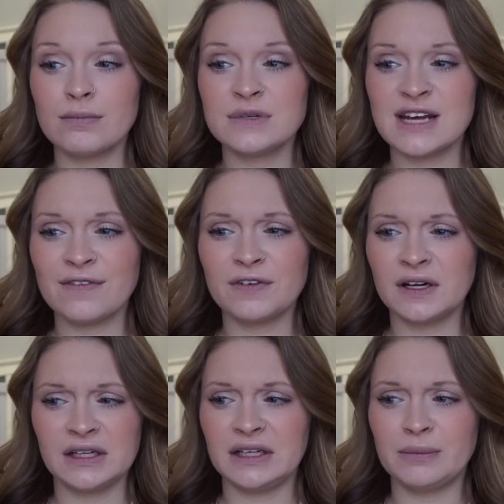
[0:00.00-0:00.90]

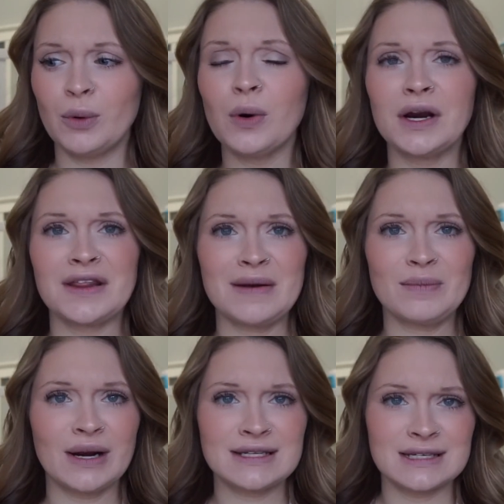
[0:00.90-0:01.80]
Definitely more than
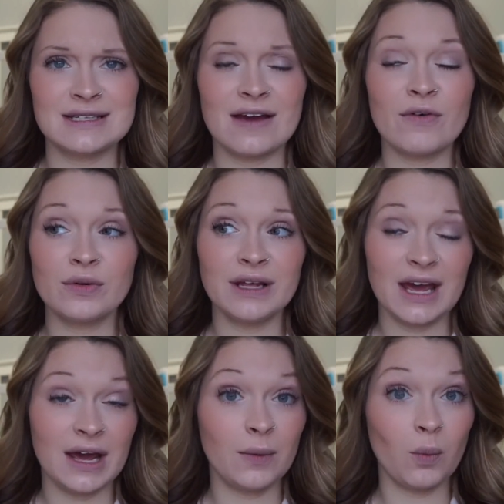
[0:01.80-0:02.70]
Brixlee's. I've only
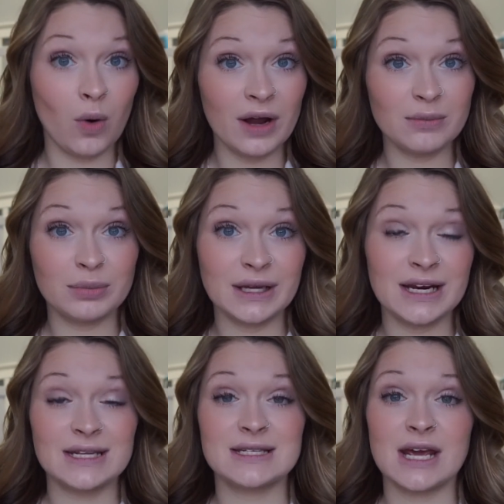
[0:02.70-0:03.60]
had 1
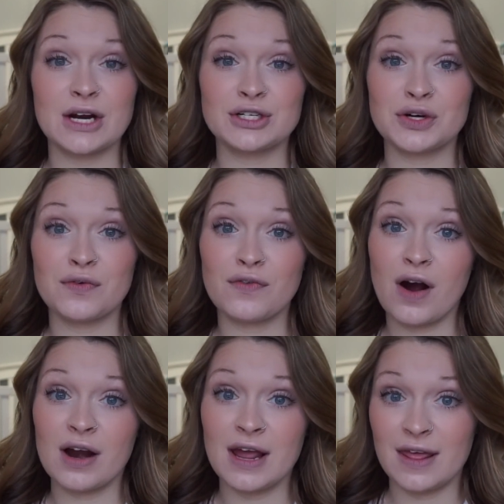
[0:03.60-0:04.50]
bleeding scare so
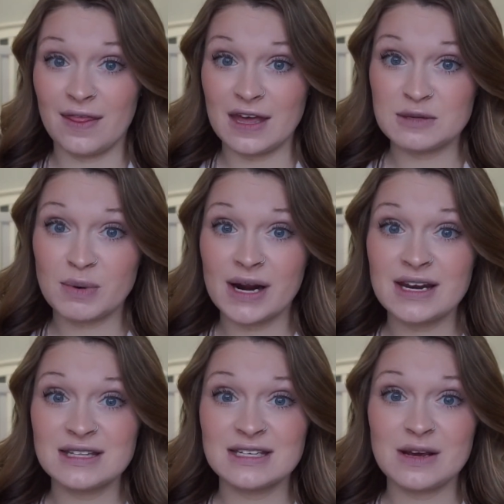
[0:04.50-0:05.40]
far in this
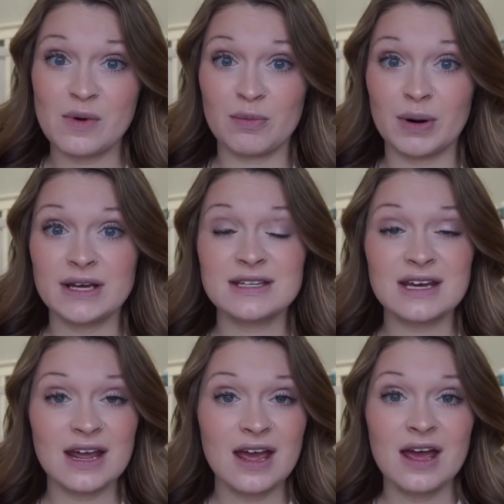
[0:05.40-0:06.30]
pregnancy with
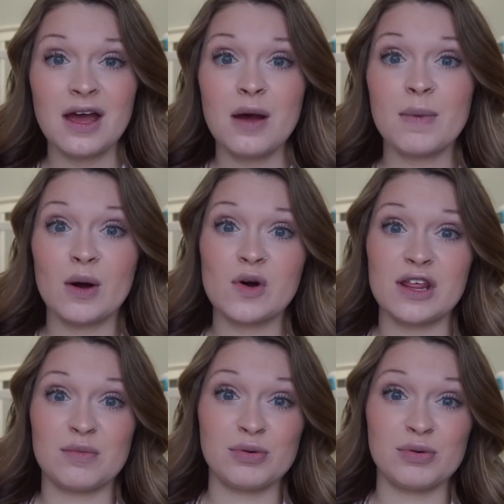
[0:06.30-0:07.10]
Brixlee, but with